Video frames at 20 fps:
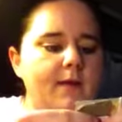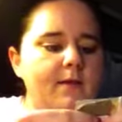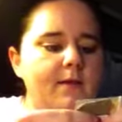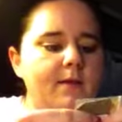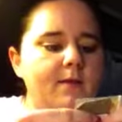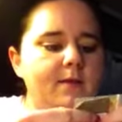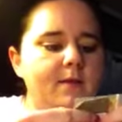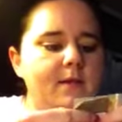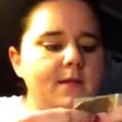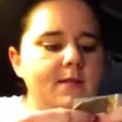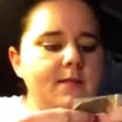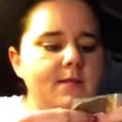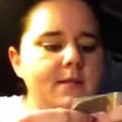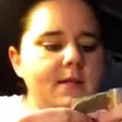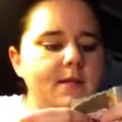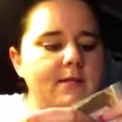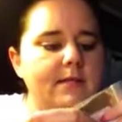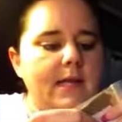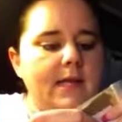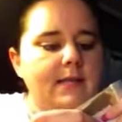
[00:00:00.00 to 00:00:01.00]
and then this
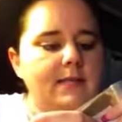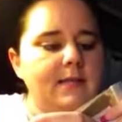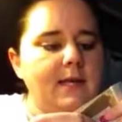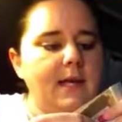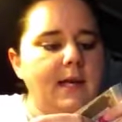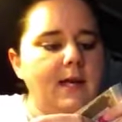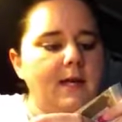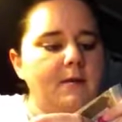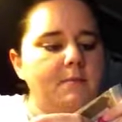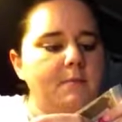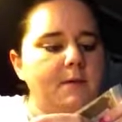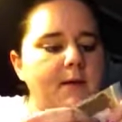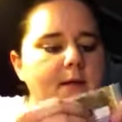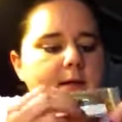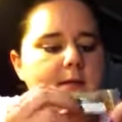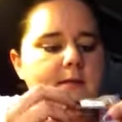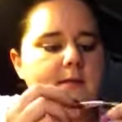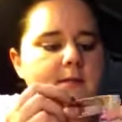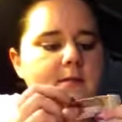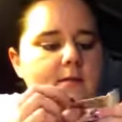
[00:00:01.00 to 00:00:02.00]
is a tan
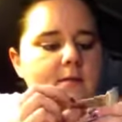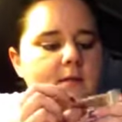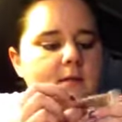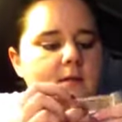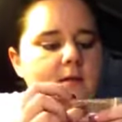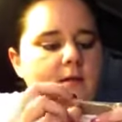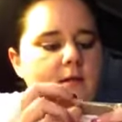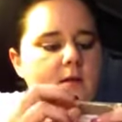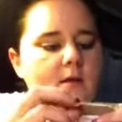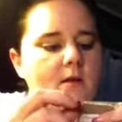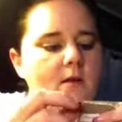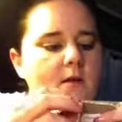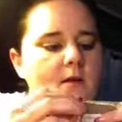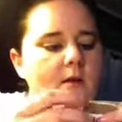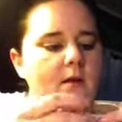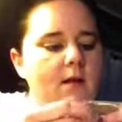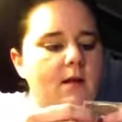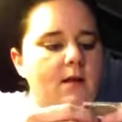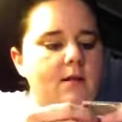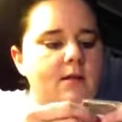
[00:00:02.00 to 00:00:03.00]
mix
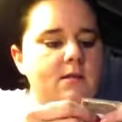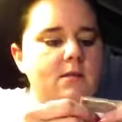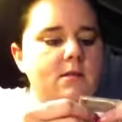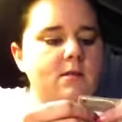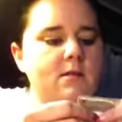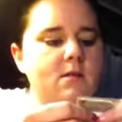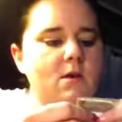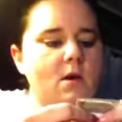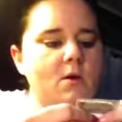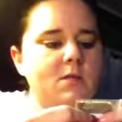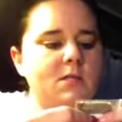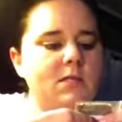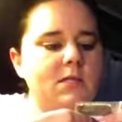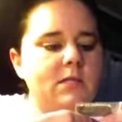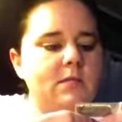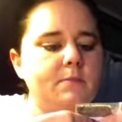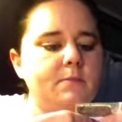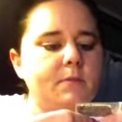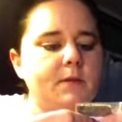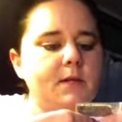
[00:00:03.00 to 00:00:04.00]
and this is called
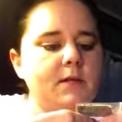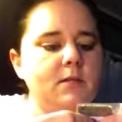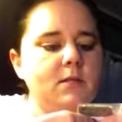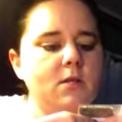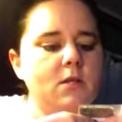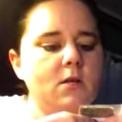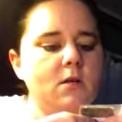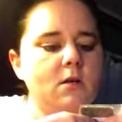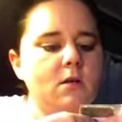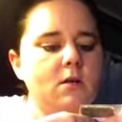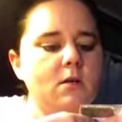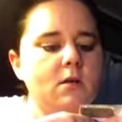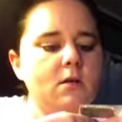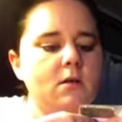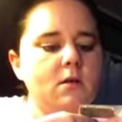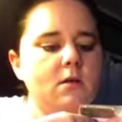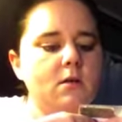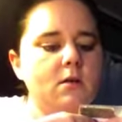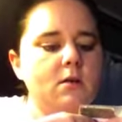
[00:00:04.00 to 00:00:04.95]
Splinter